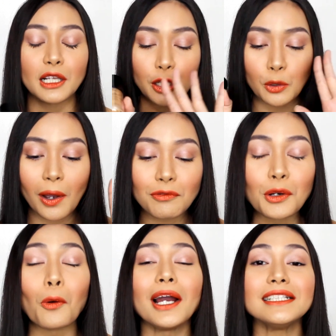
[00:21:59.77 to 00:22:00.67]
Like, you have
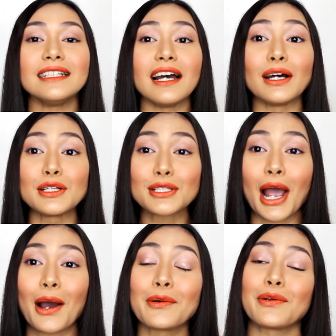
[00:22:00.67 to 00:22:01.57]
no idea just
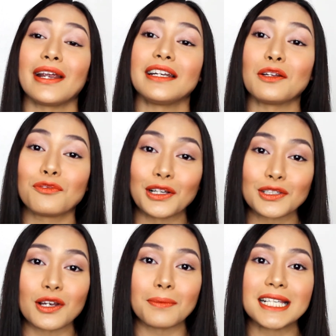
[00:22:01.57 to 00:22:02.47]
how great it
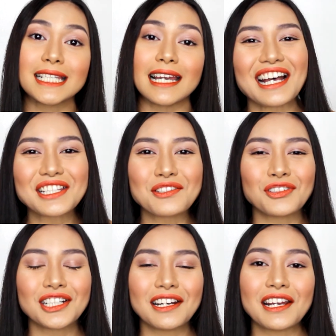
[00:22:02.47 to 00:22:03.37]
feels on my skin. That's it
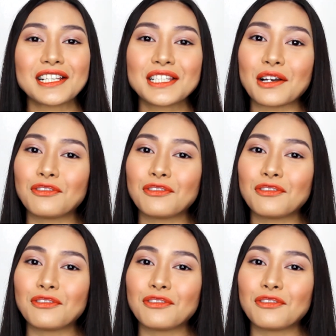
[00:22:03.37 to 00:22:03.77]
for today's